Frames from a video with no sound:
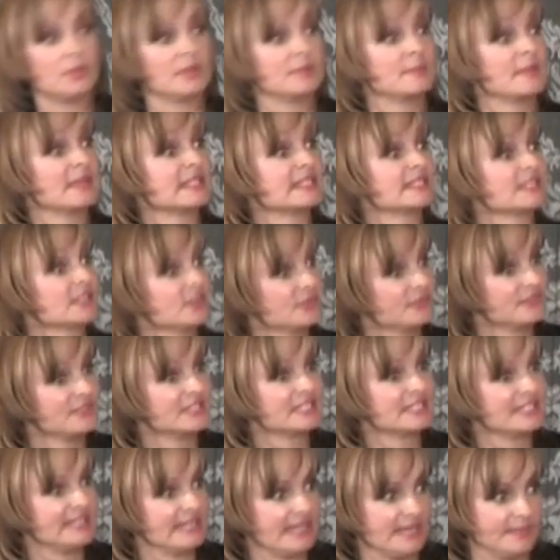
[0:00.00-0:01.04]
with my
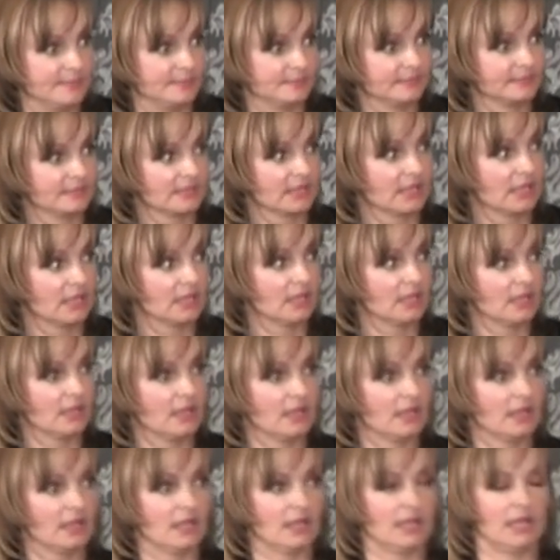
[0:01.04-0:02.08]
self-esteem.
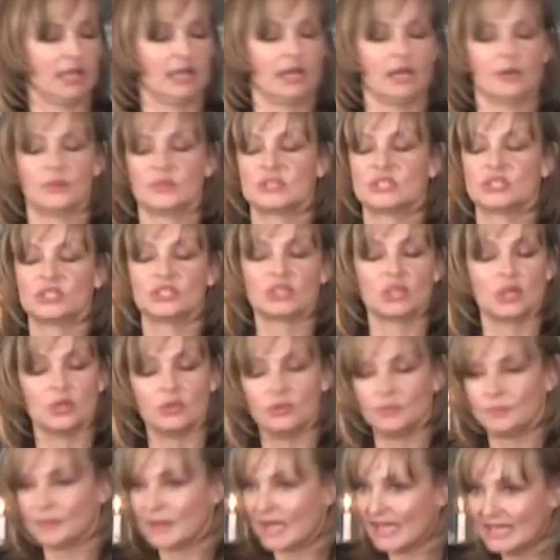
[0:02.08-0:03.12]
And I was
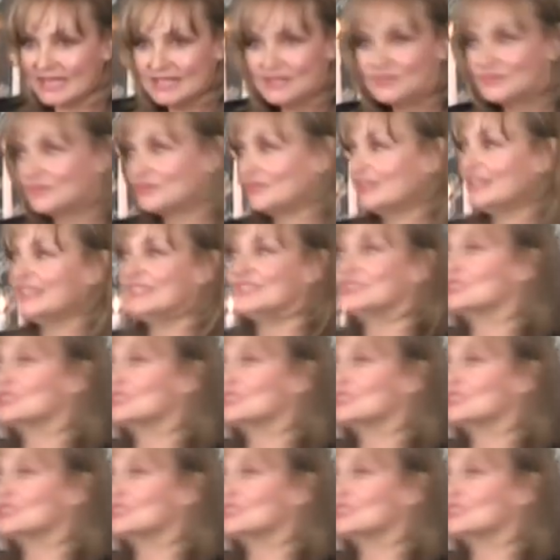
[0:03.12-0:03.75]
so painfully